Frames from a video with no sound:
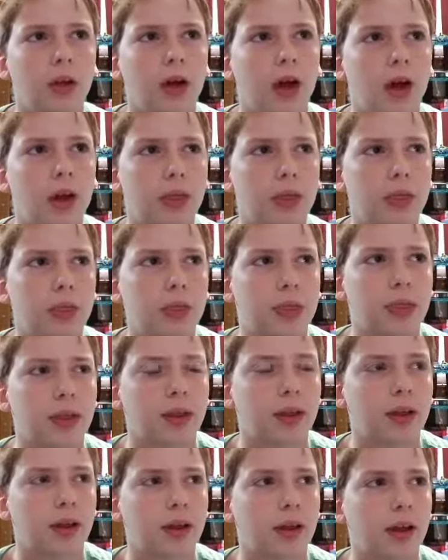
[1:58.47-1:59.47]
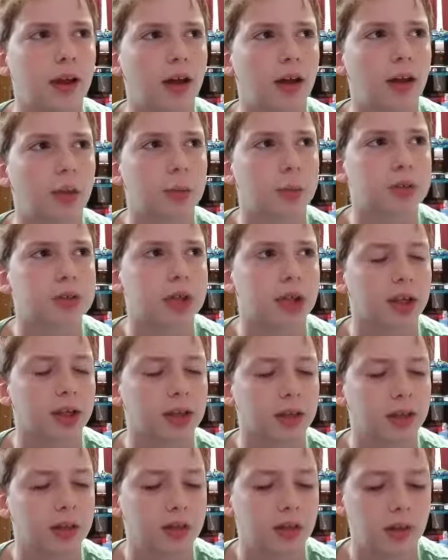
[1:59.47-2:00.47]
I think it was
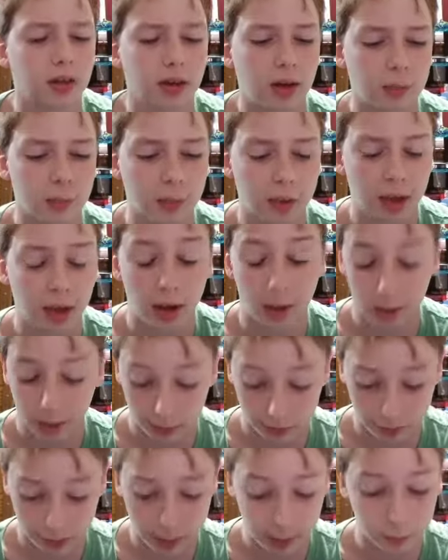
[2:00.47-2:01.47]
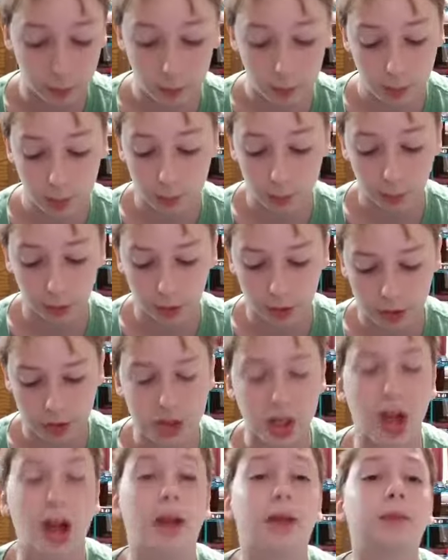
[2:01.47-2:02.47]
like I'm not. I can't remember because
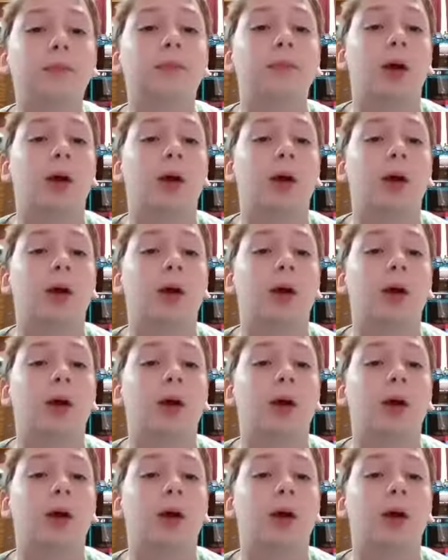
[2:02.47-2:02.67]
I'm